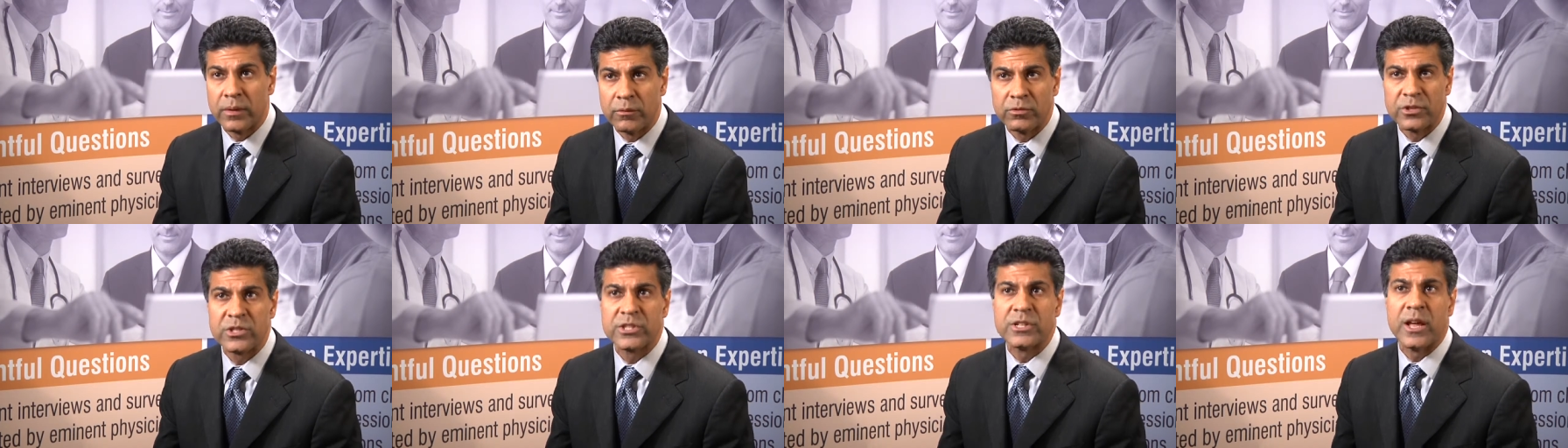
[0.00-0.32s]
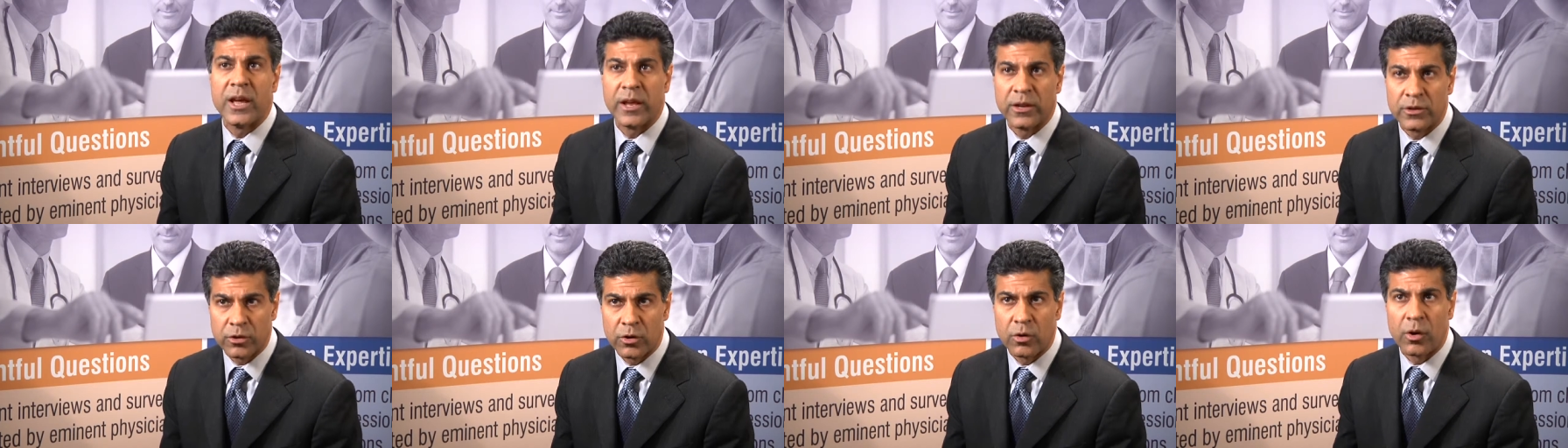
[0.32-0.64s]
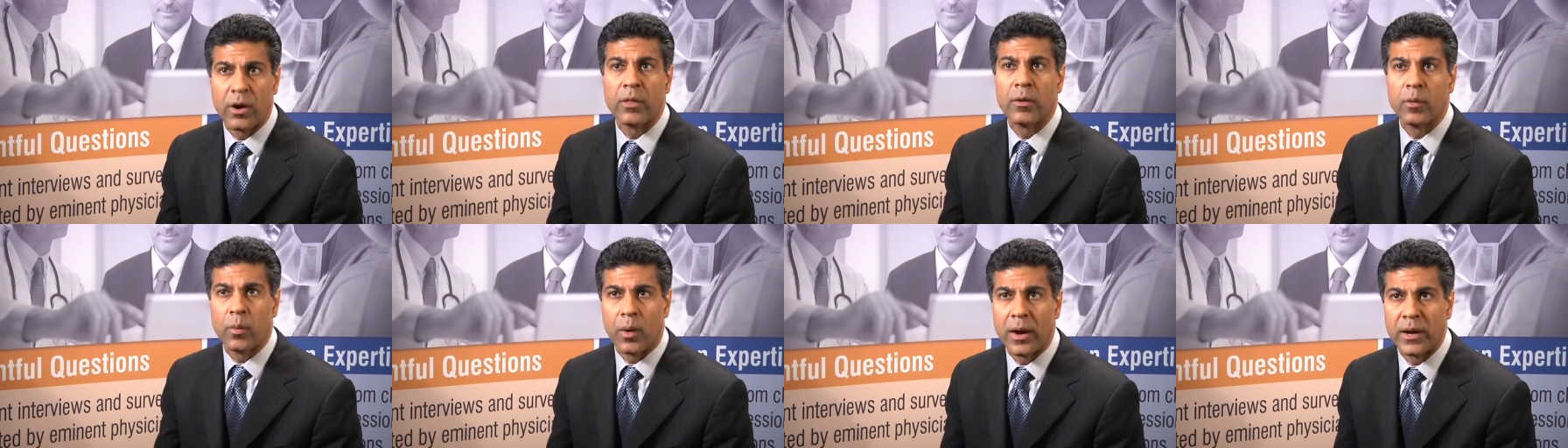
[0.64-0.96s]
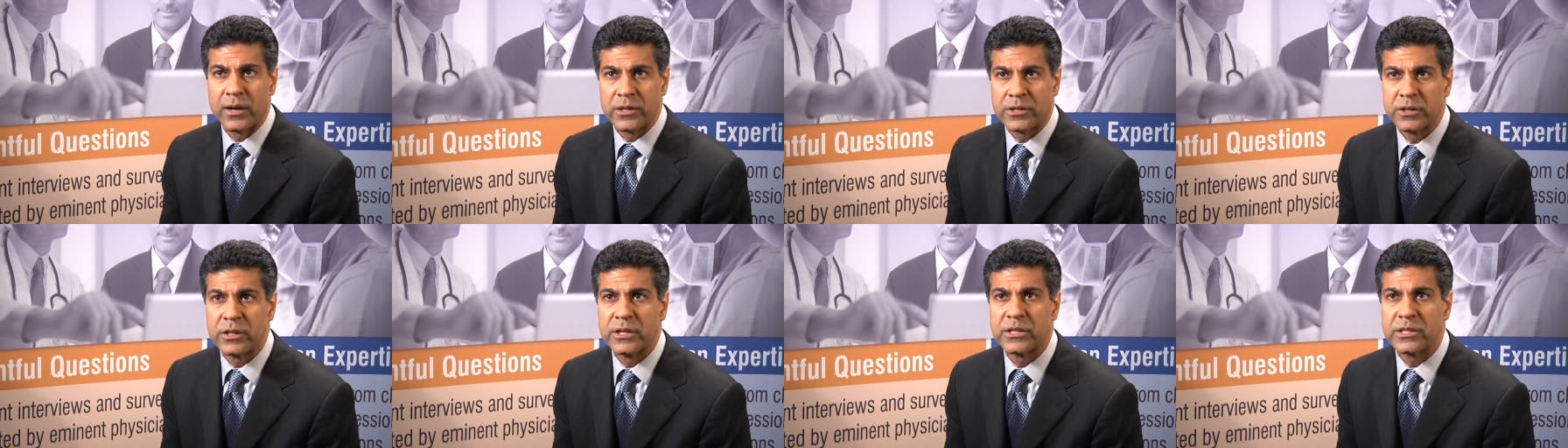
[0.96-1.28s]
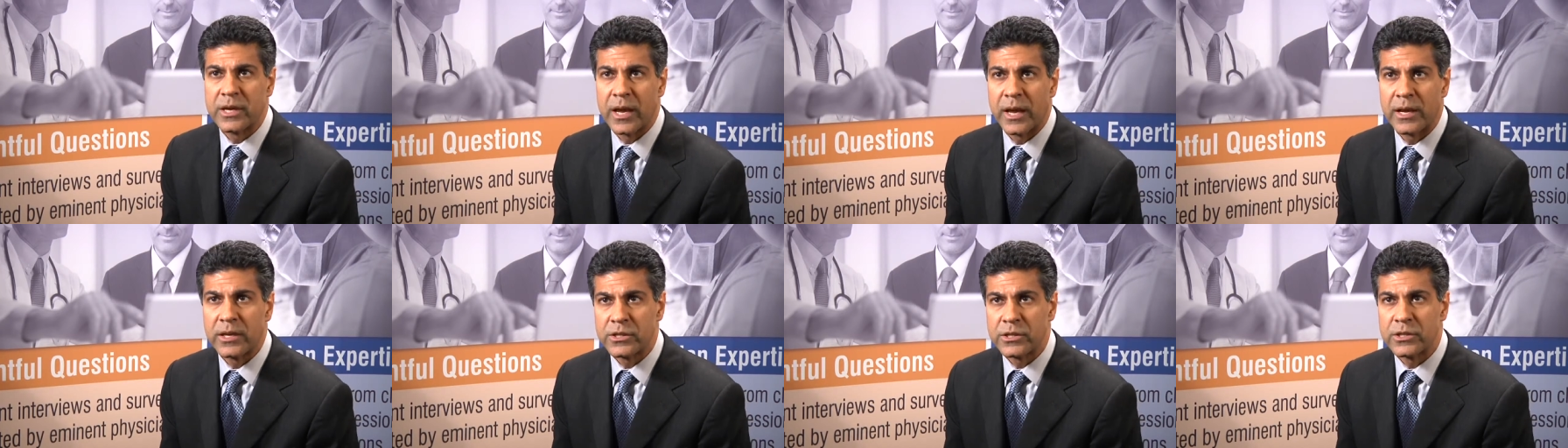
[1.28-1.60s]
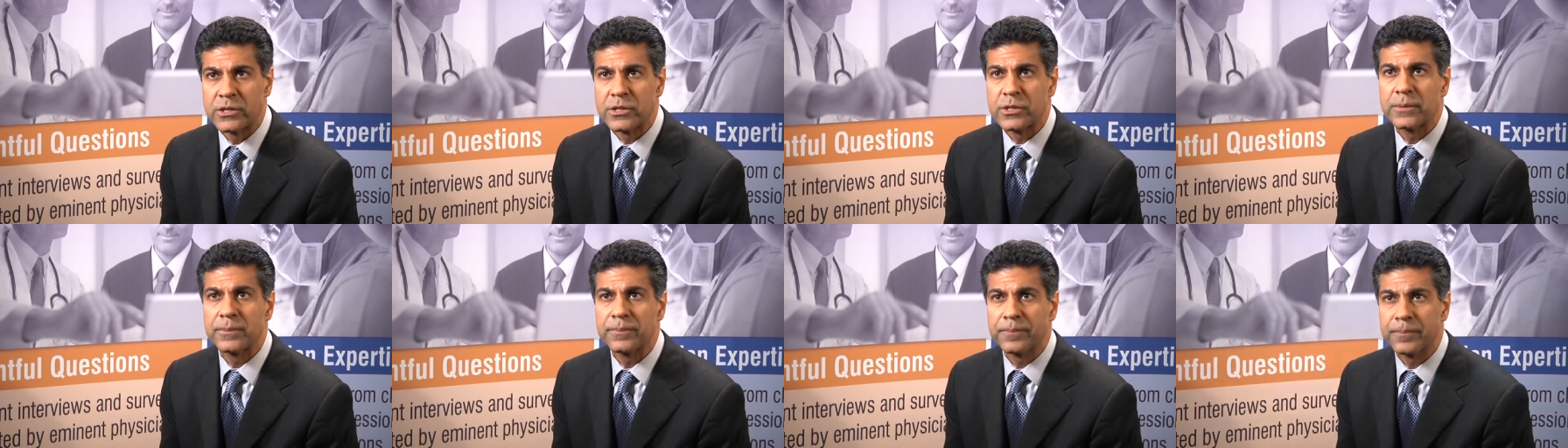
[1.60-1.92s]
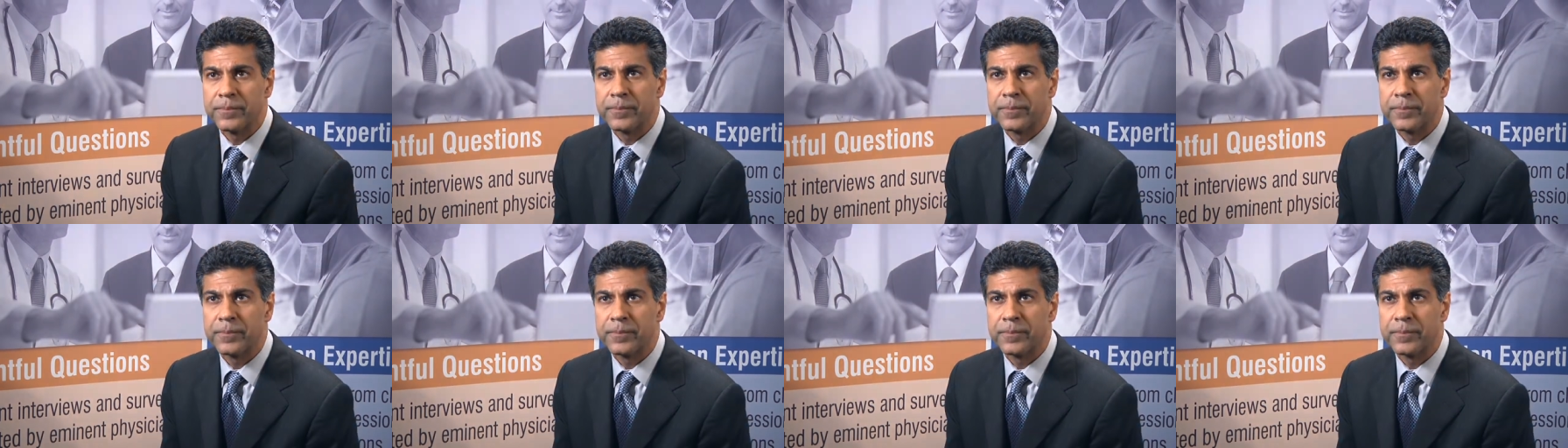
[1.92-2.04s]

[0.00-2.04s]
stent or otherwise in these cases.